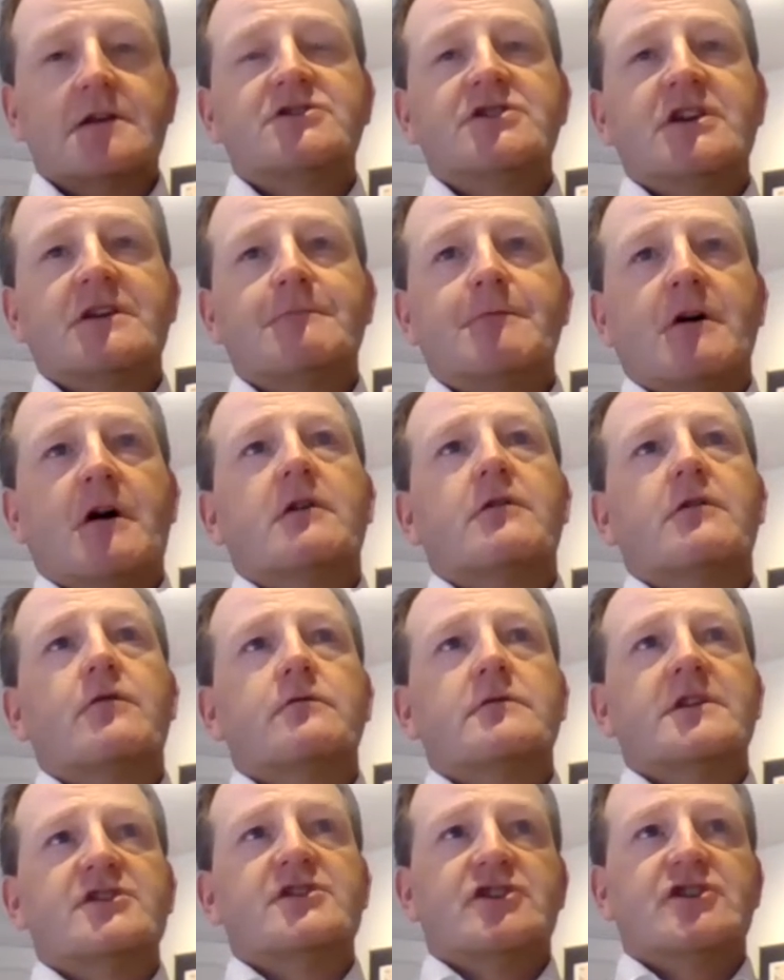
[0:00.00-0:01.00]
GDPR
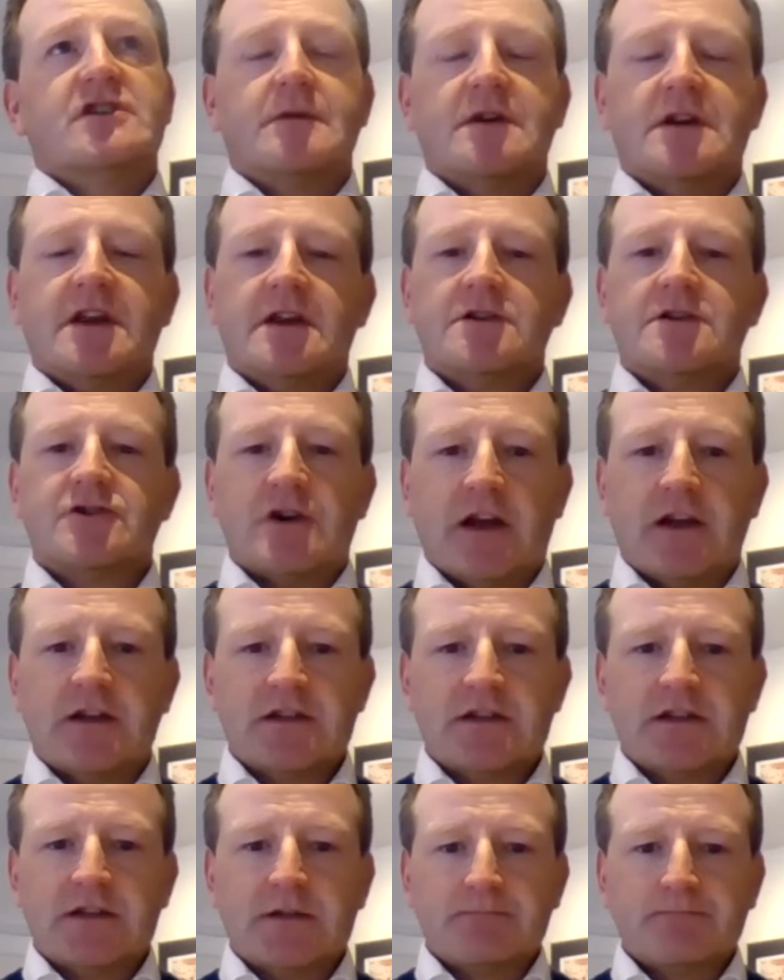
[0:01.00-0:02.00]
called legitimate
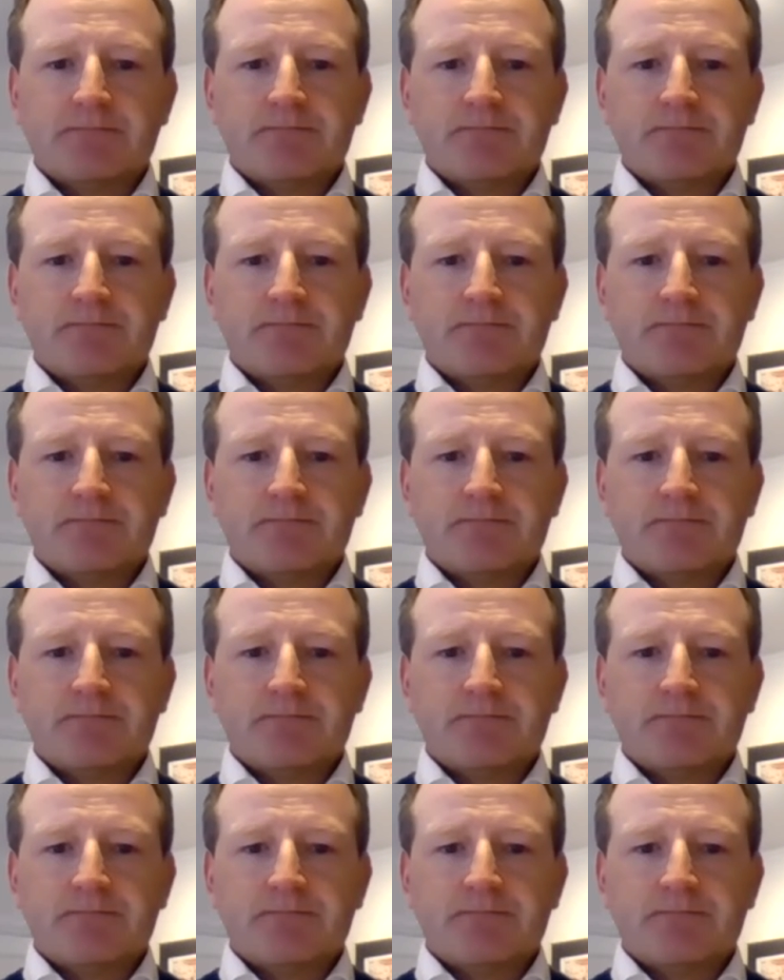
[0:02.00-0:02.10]
interest,